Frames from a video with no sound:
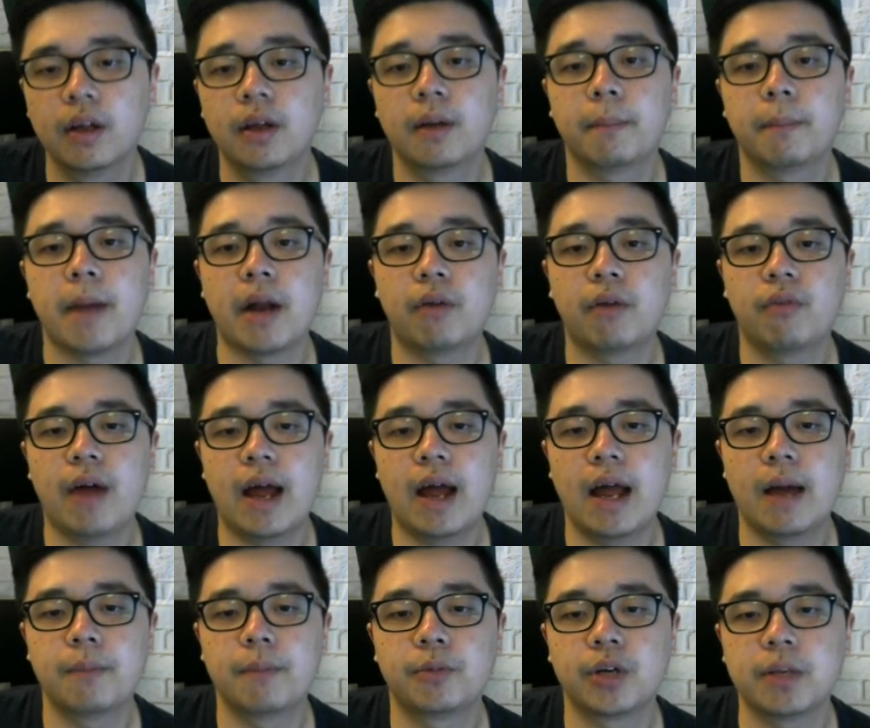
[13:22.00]
Battle
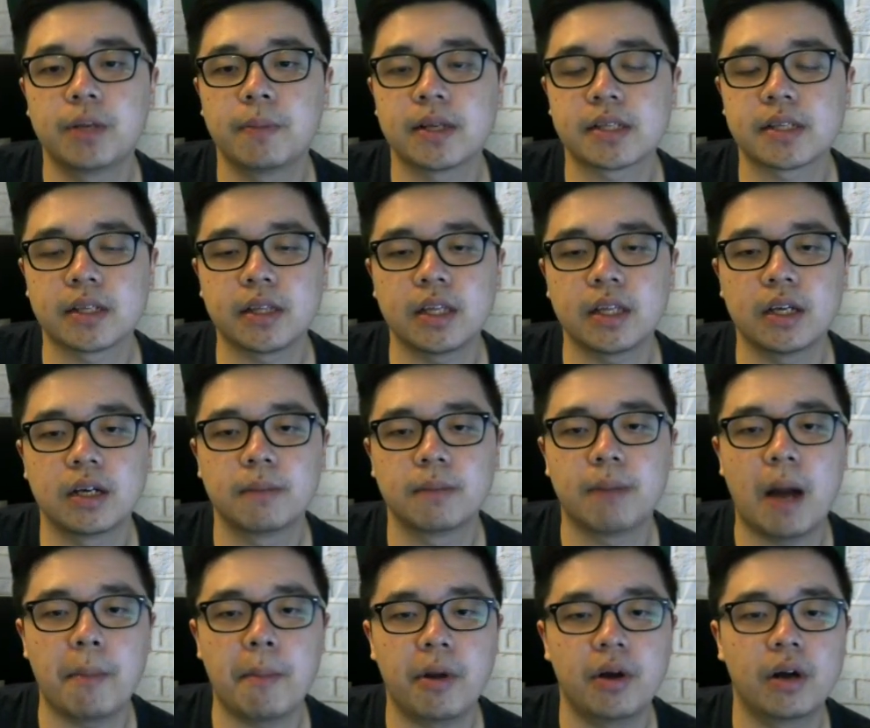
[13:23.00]
Ram, 3 Musketeer,
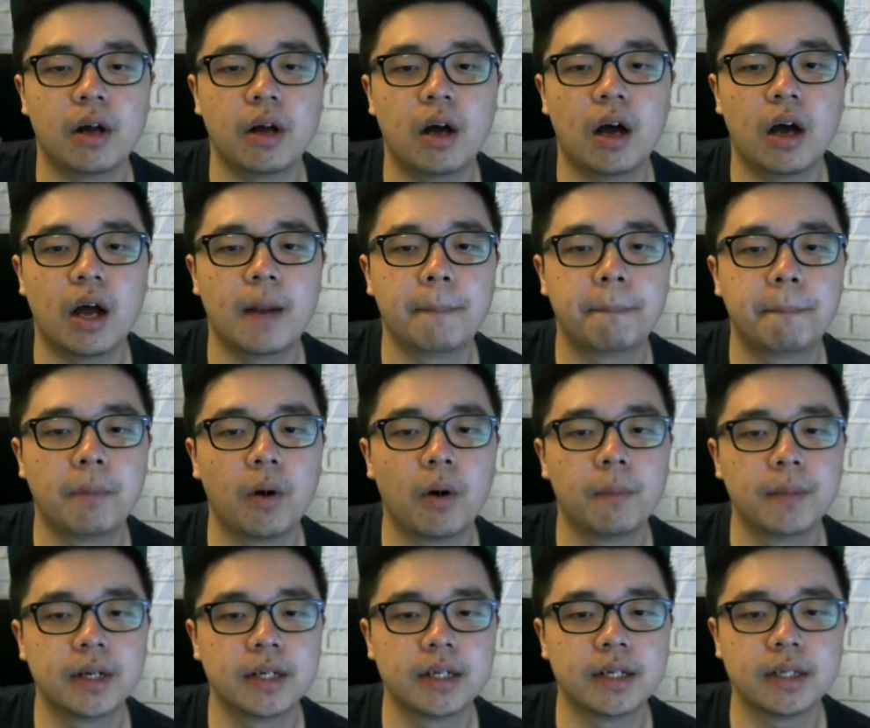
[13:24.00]
Barbarian Heart,
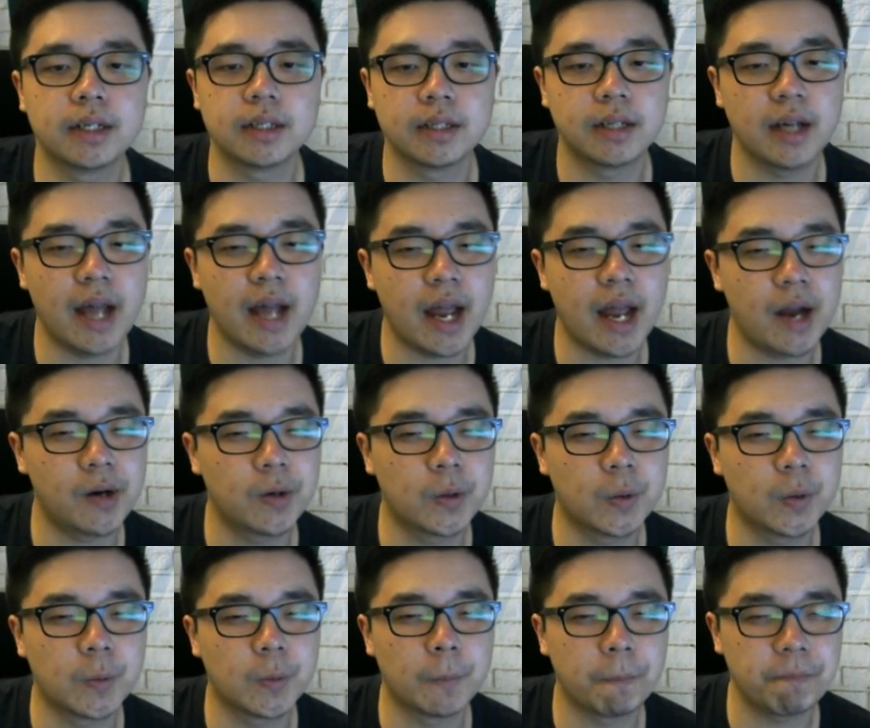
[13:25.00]
Bomber,
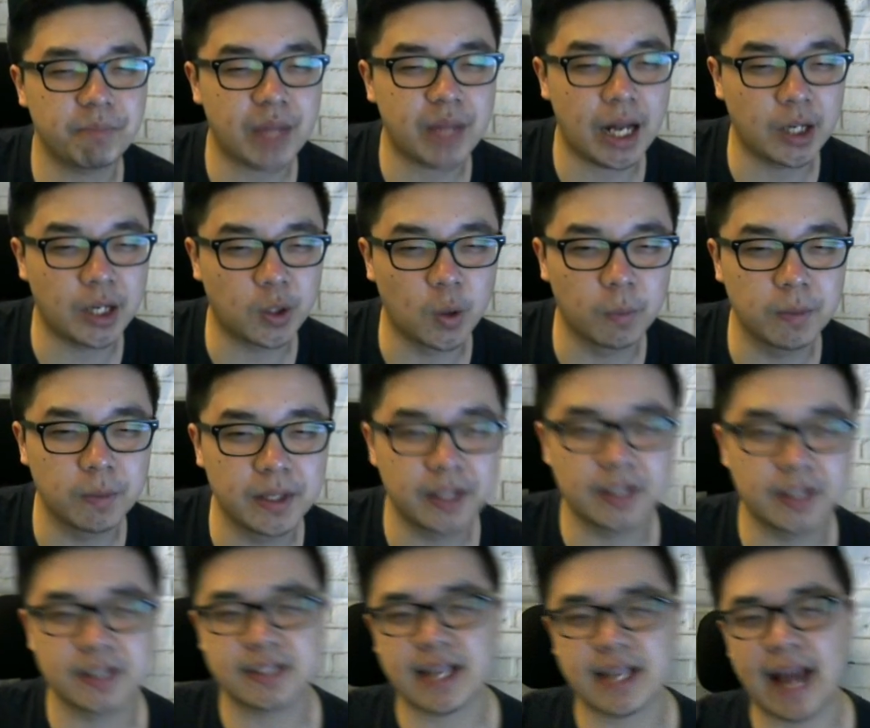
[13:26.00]
Arrow, Dark
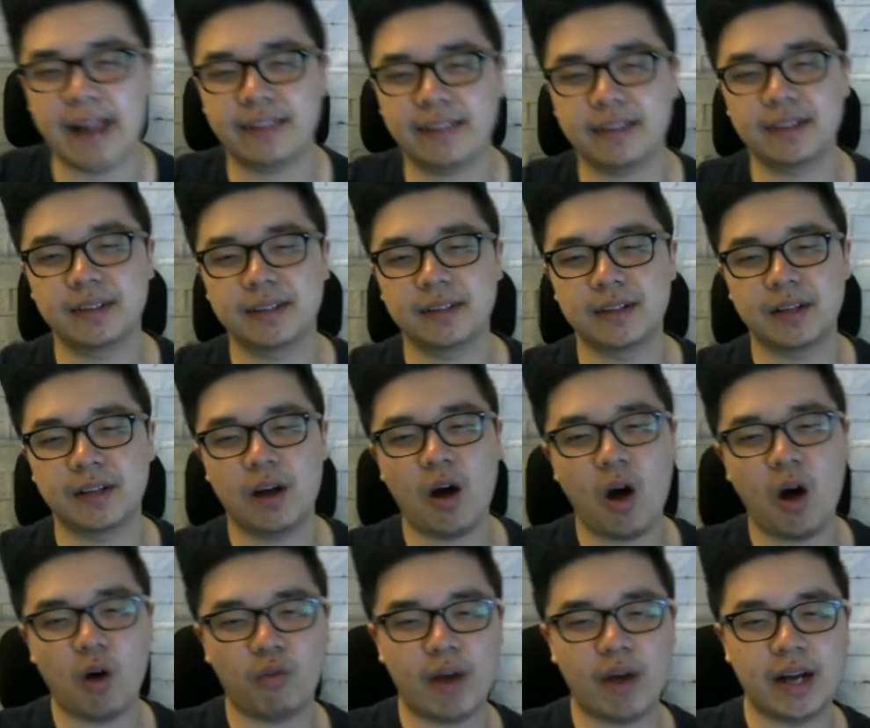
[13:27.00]
Goblin, Skeleton,
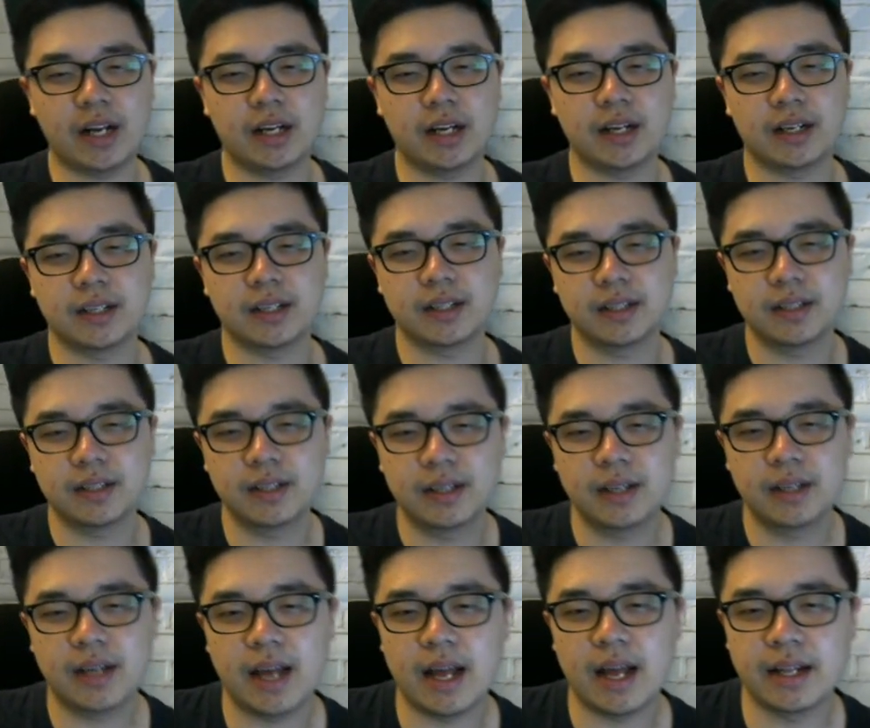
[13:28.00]
Hog Rider,
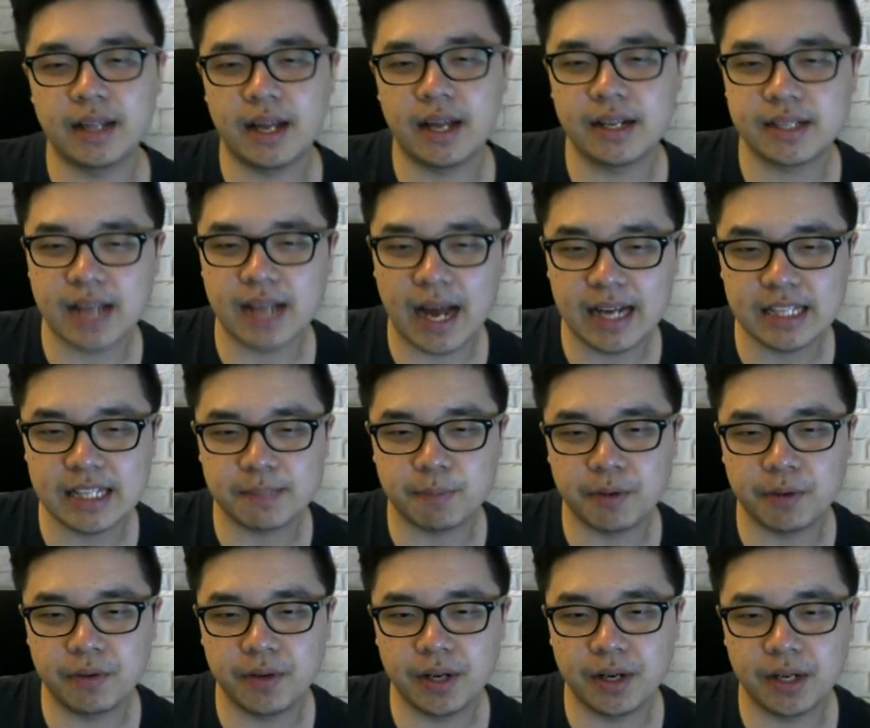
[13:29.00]
and then Ice
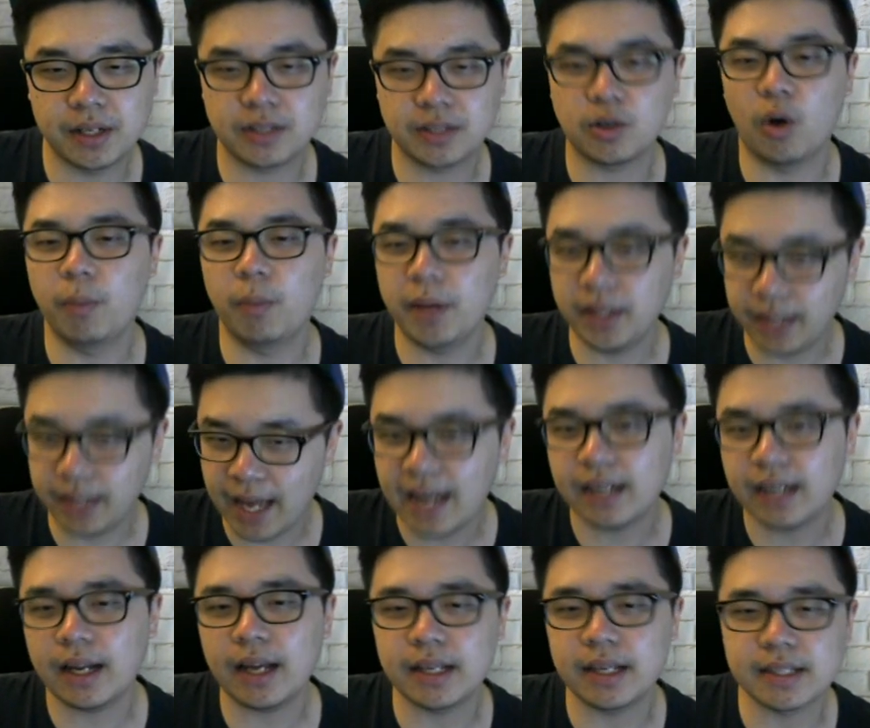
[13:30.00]
Spirit, Goblin
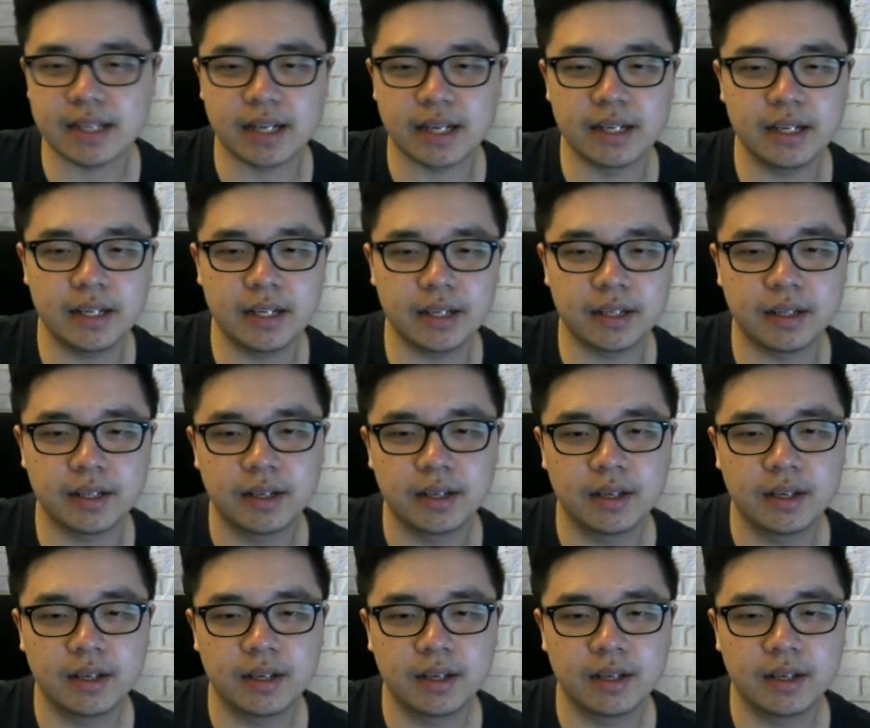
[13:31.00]
Gang. Nice, I need it.